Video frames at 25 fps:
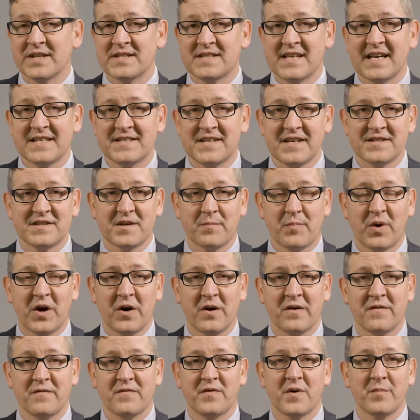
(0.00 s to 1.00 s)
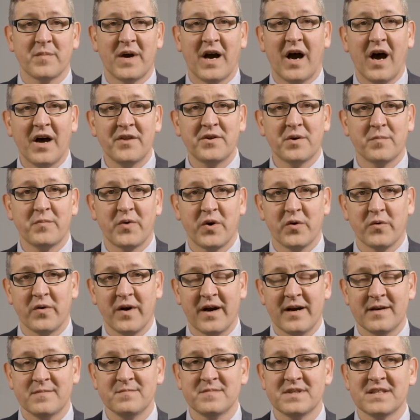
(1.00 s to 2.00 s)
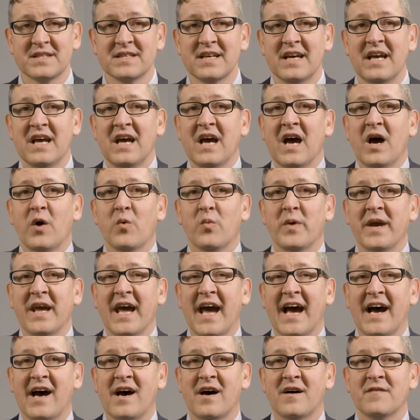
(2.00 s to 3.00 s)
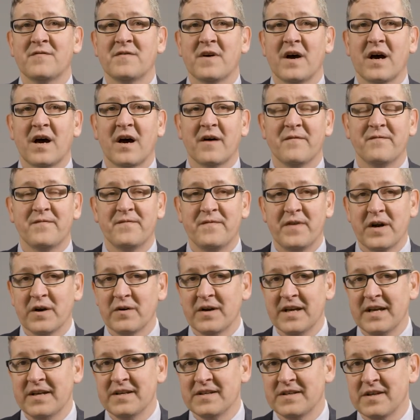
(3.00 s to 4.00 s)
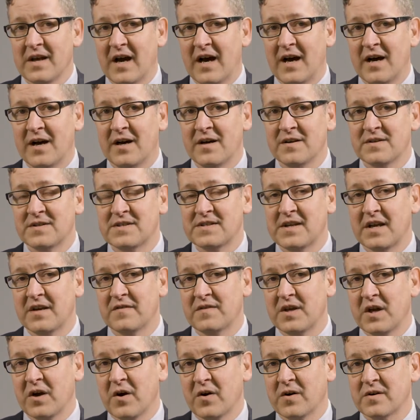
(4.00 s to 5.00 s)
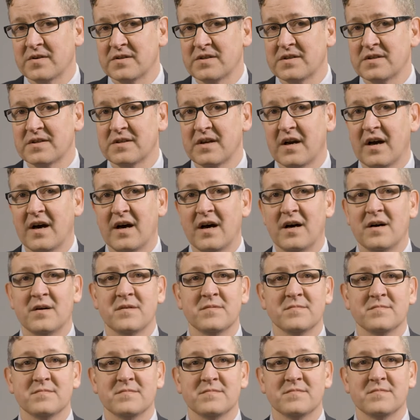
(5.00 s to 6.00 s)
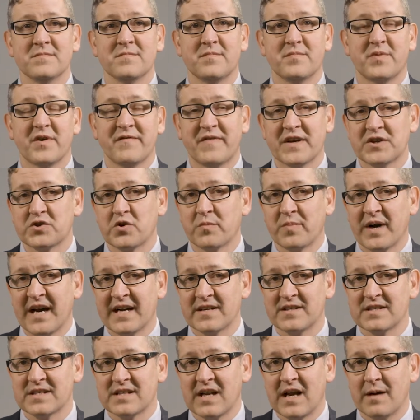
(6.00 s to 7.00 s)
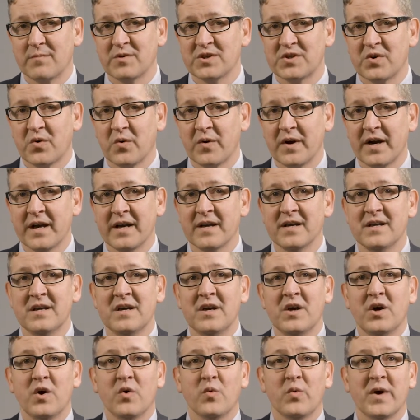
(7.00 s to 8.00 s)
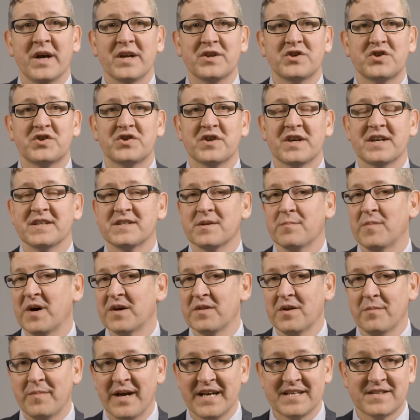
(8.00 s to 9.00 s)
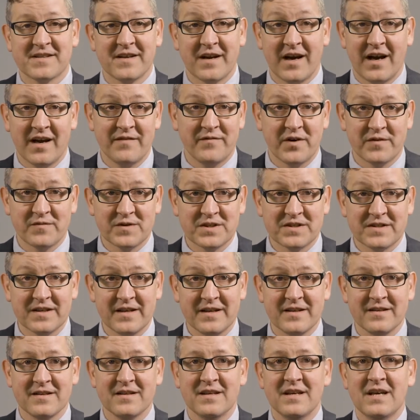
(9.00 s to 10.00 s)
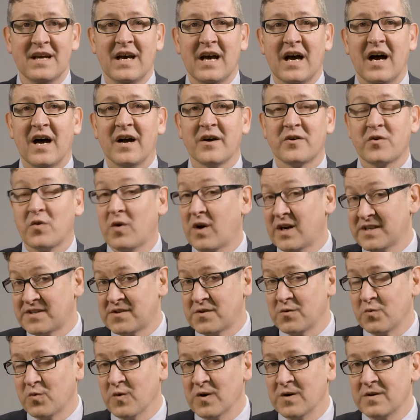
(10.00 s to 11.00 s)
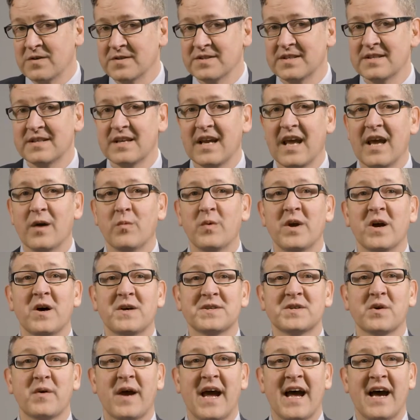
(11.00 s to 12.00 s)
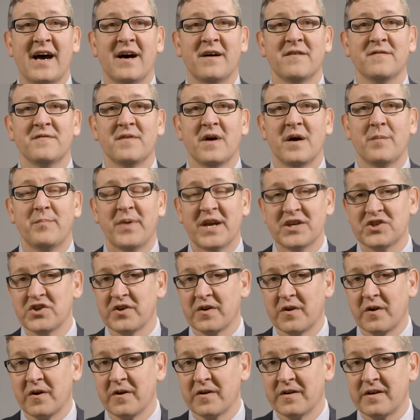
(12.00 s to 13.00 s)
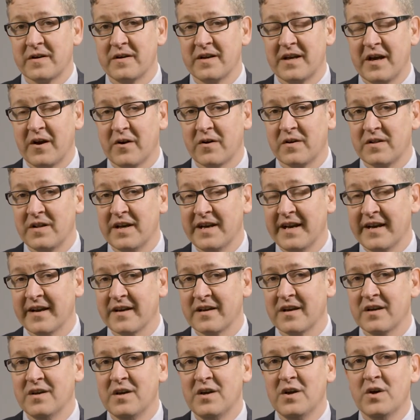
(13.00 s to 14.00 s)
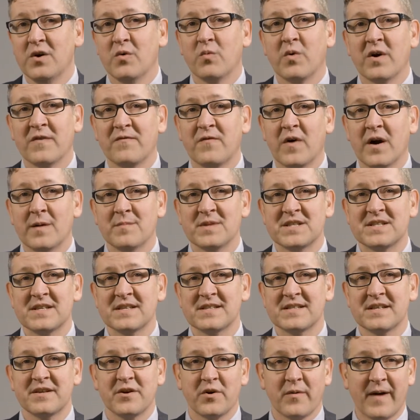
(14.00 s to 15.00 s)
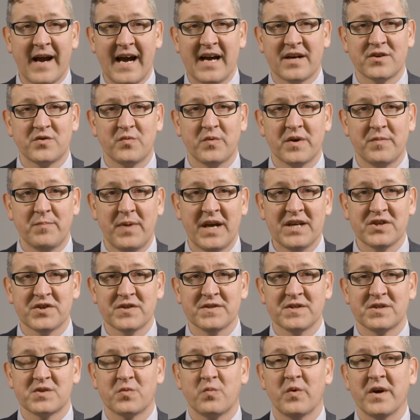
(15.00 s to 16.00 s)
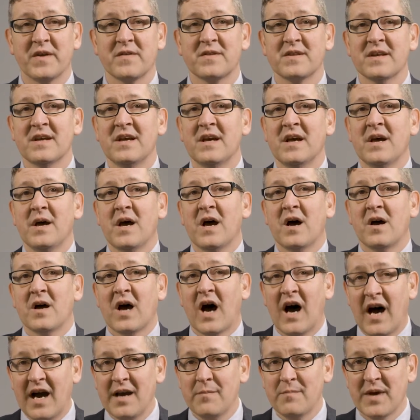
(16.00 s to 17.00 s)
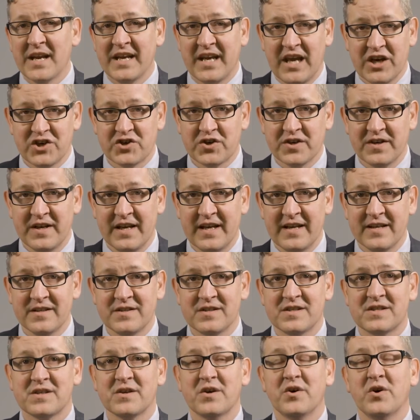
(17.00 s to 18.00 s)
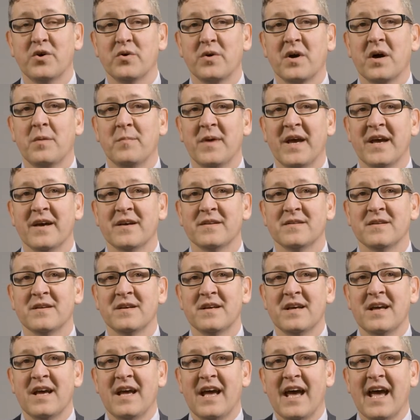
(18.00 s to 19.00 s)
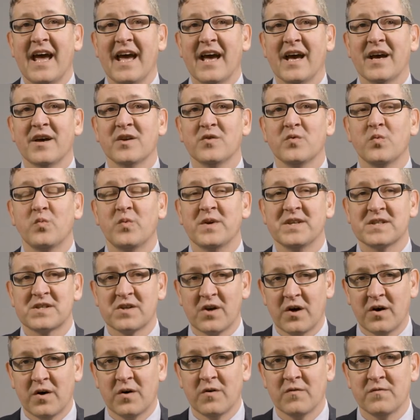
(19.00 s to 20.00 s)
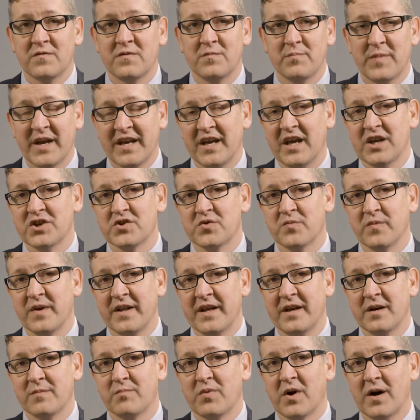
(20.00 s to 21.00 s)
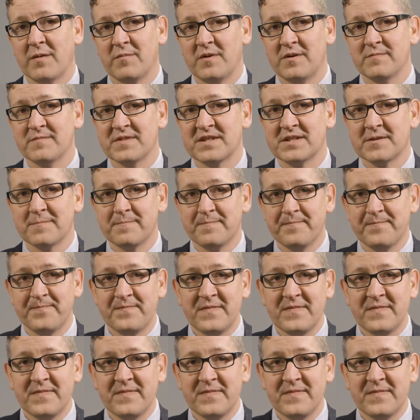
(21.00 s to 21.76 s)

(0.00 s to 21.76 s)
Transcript: what sets us apart from other programs, we have a very state-of-the-art professional practice laboratory, which is among the best that I've ever seen across the world. And we also have a patient care clinic where pharmacists interact with patients with high medication needs who come in and we solve medication-related problems.